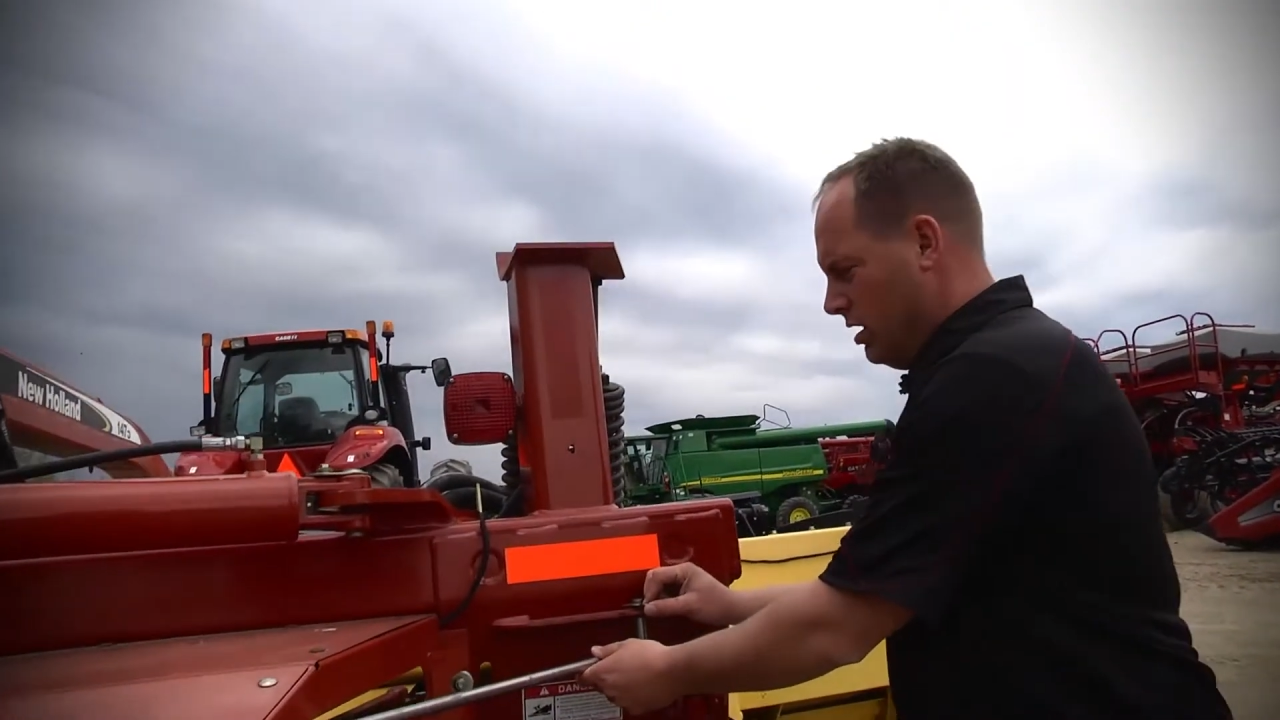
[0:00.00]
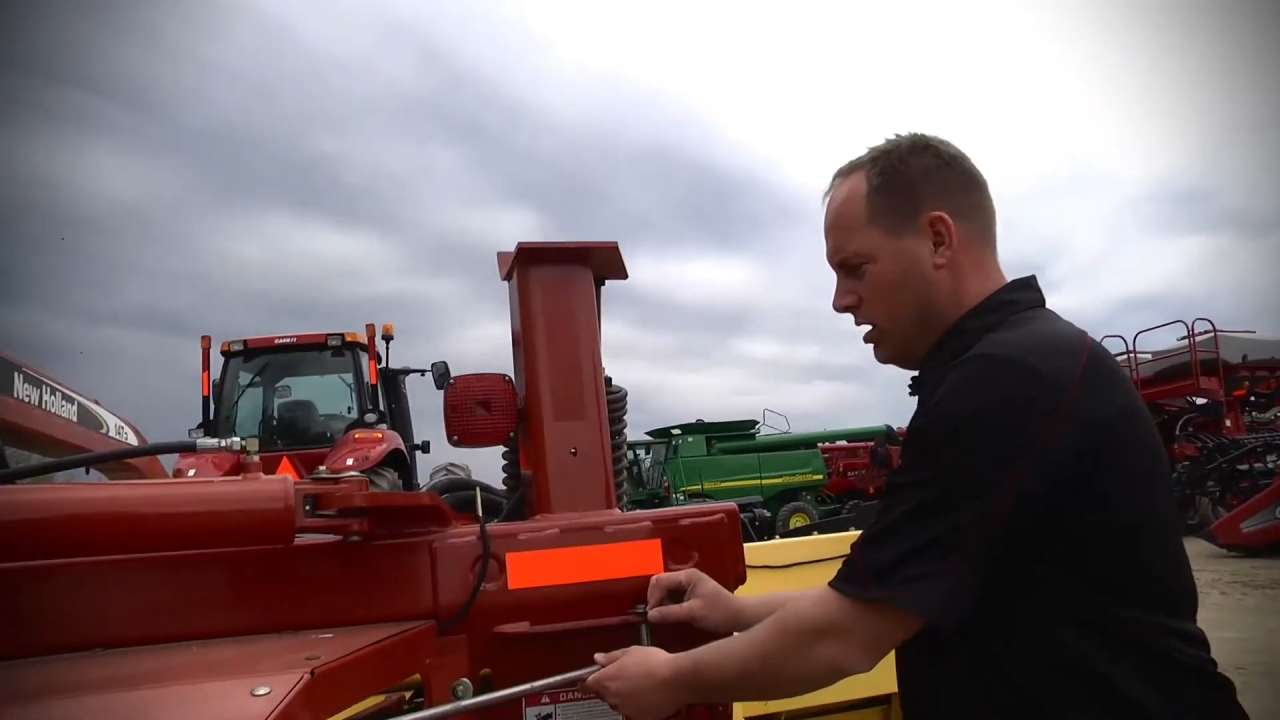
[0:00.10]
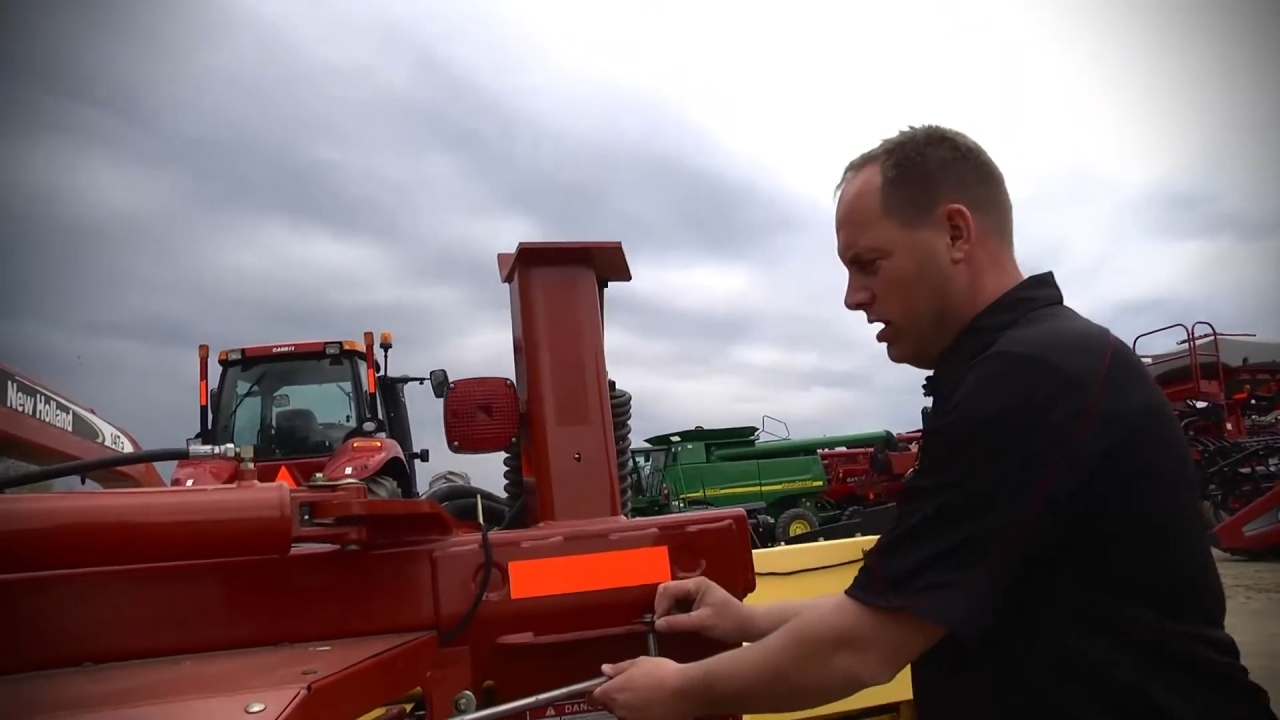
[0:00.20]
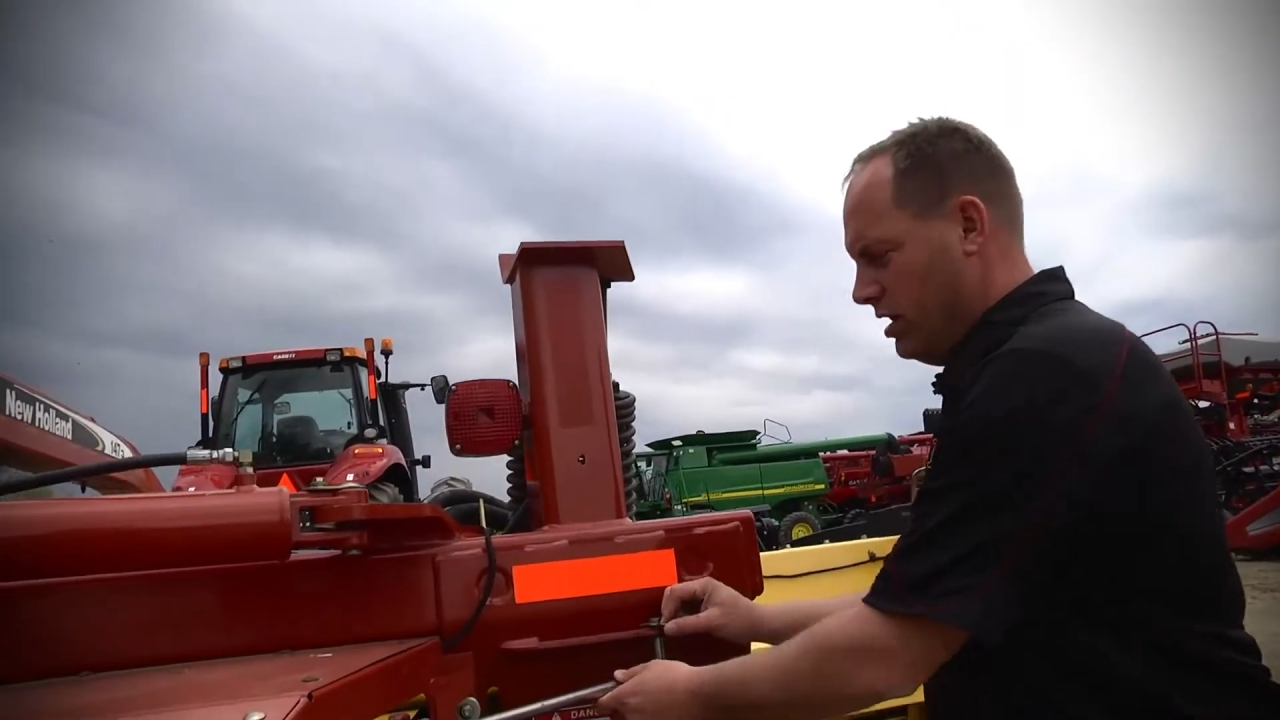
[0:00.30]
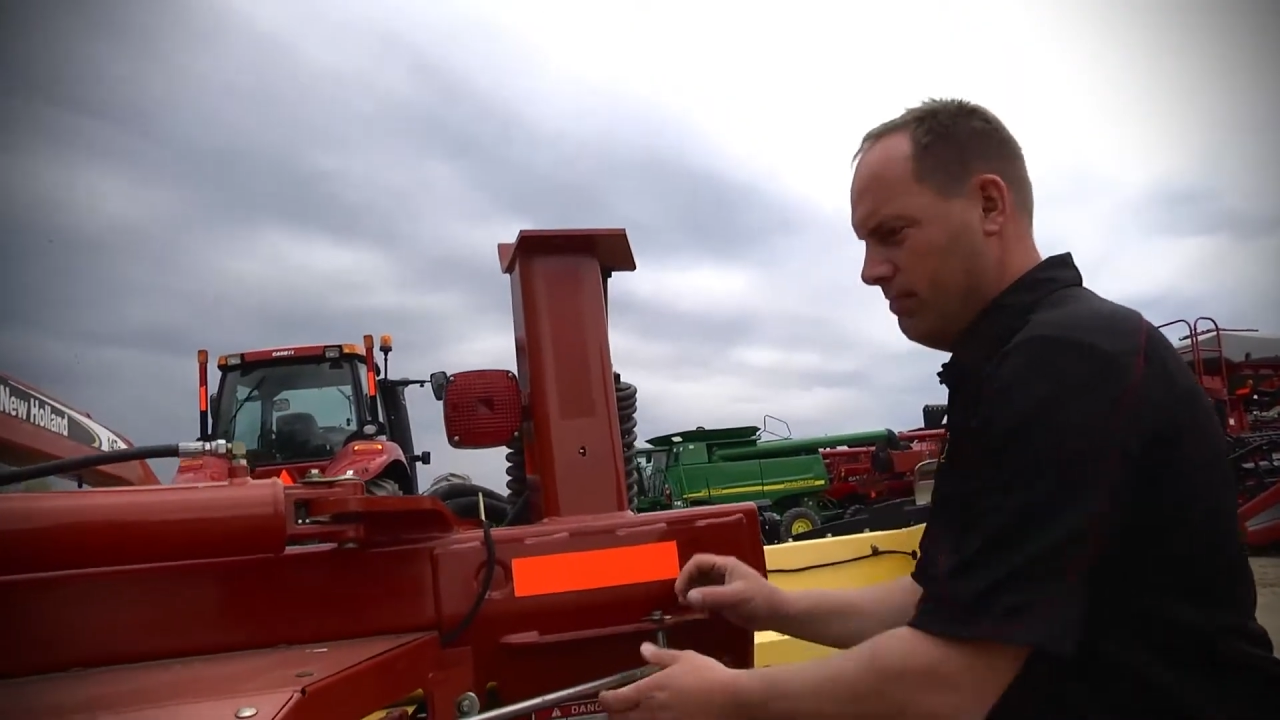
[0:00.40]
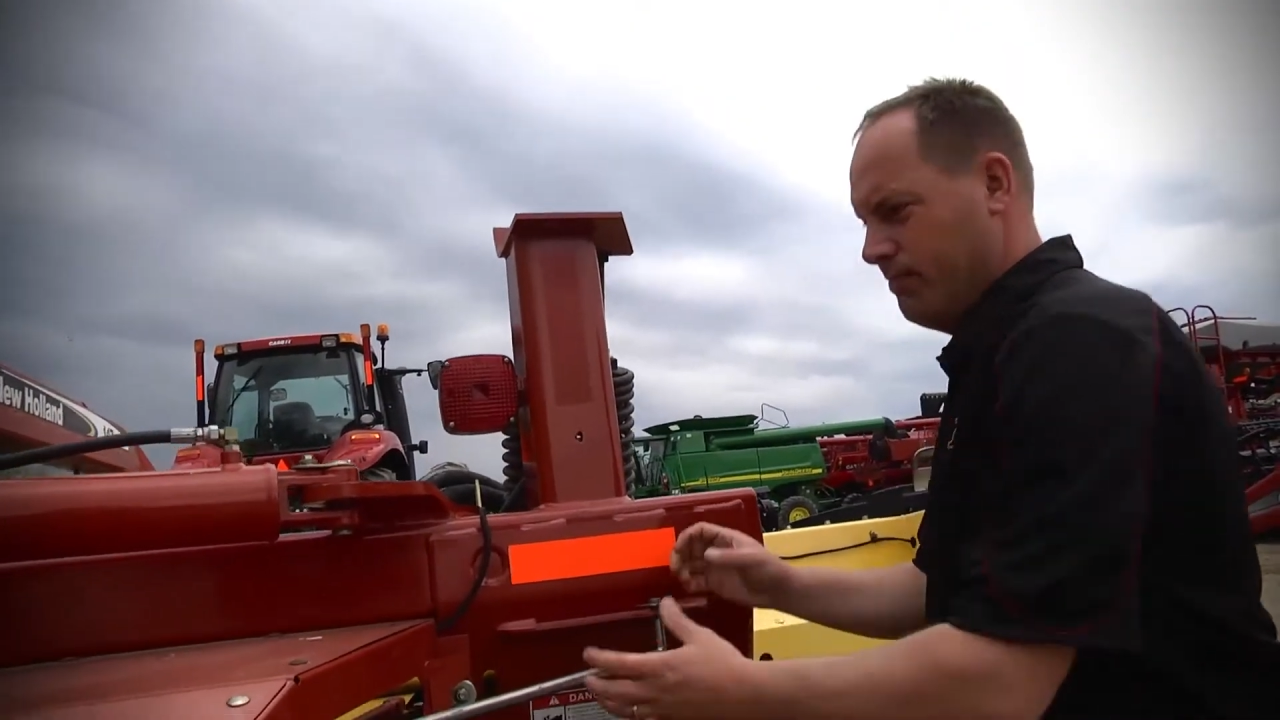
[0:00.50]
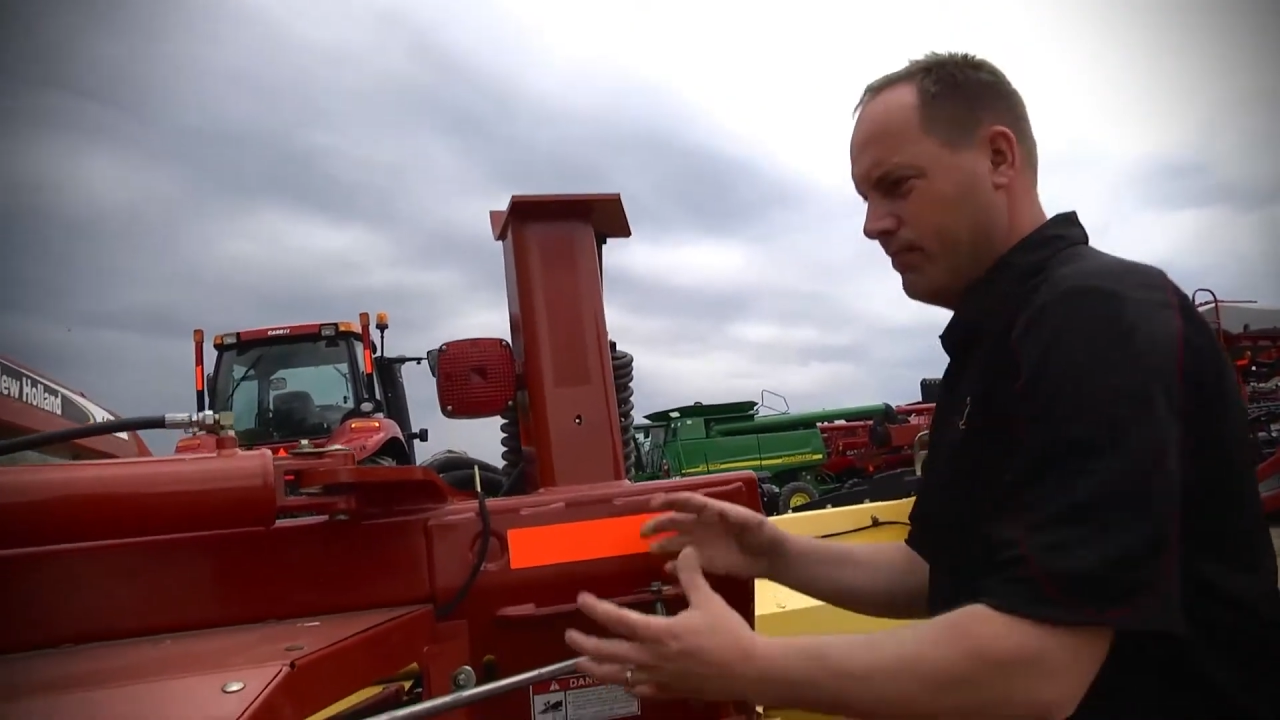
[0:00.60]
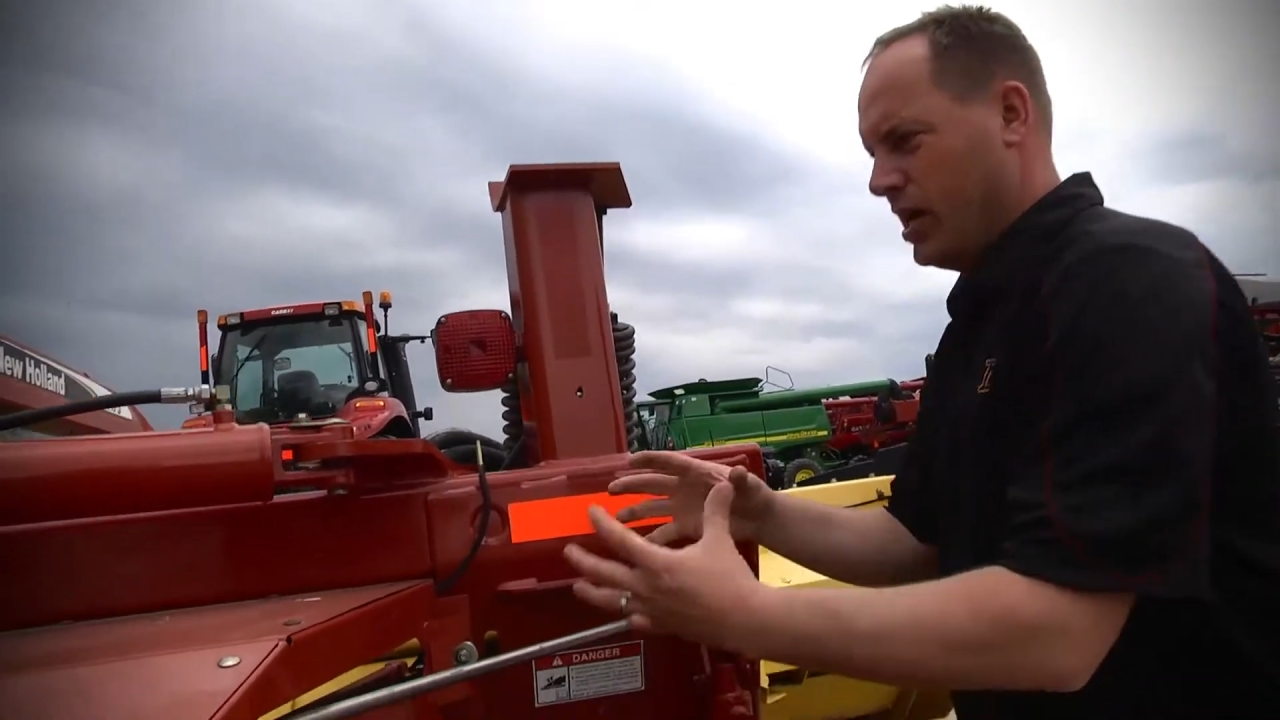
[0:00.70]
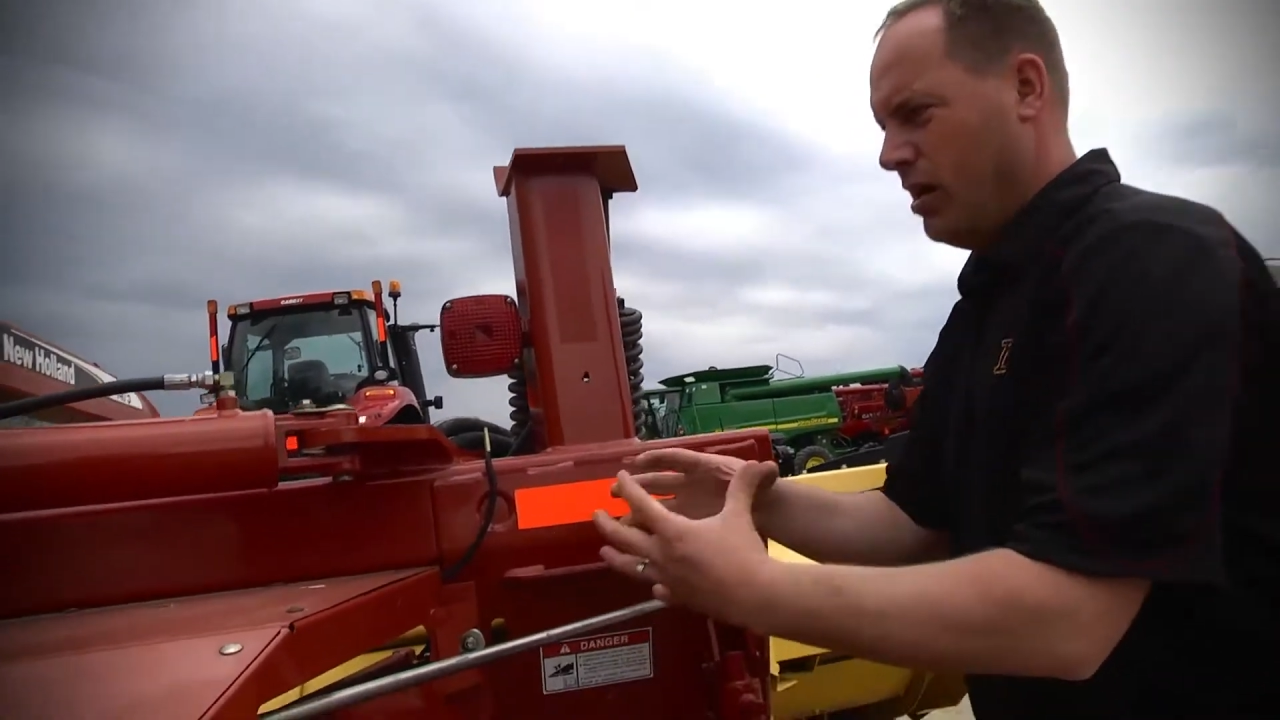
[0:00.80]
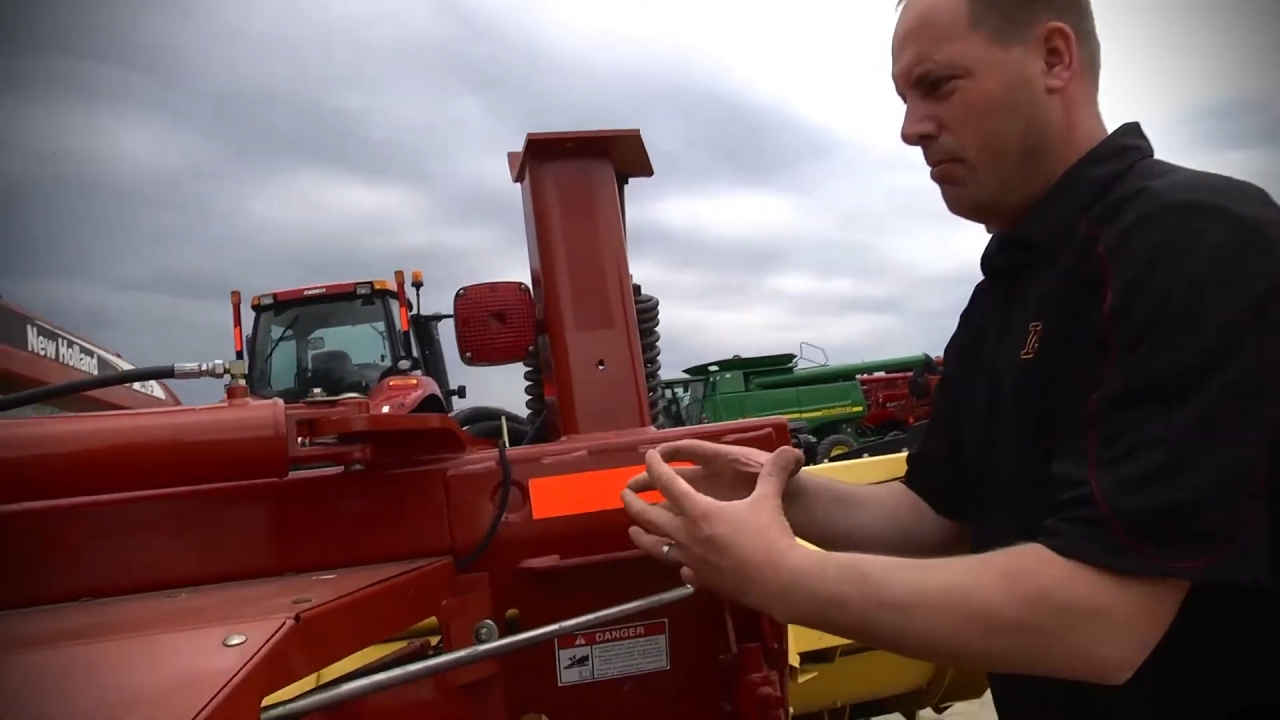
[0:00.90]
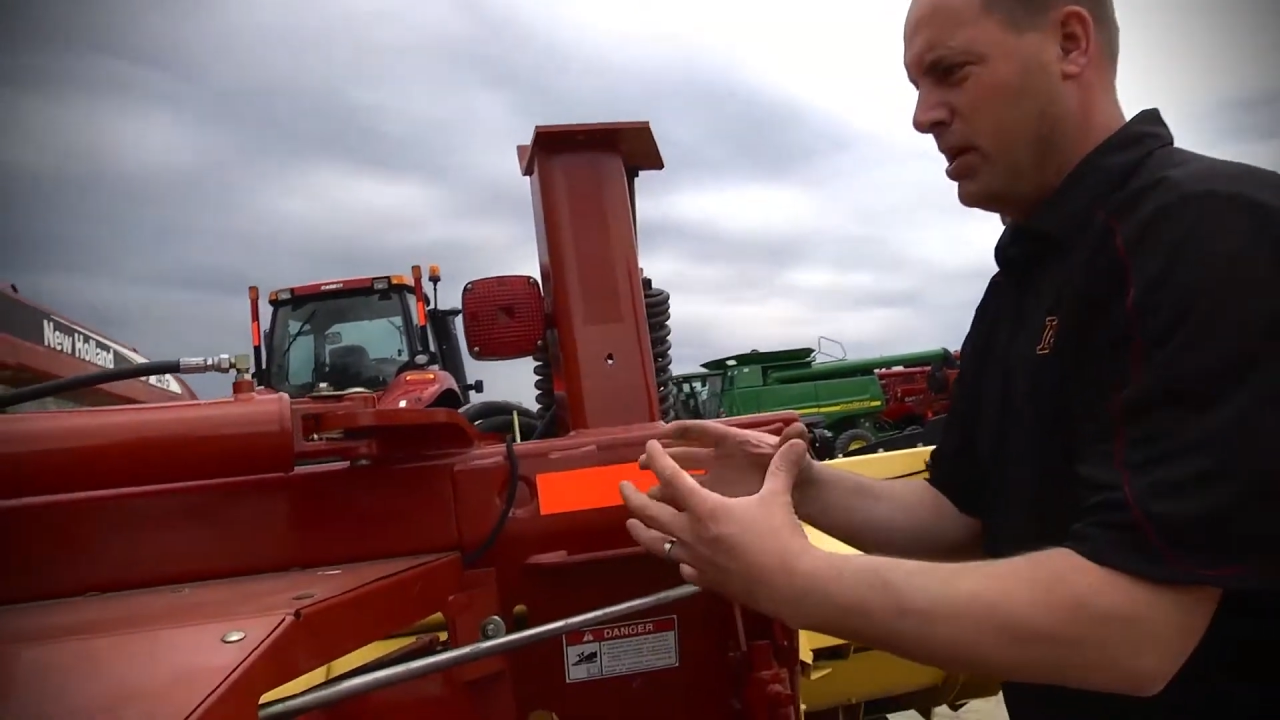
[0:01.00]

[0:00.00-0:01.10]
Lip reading: how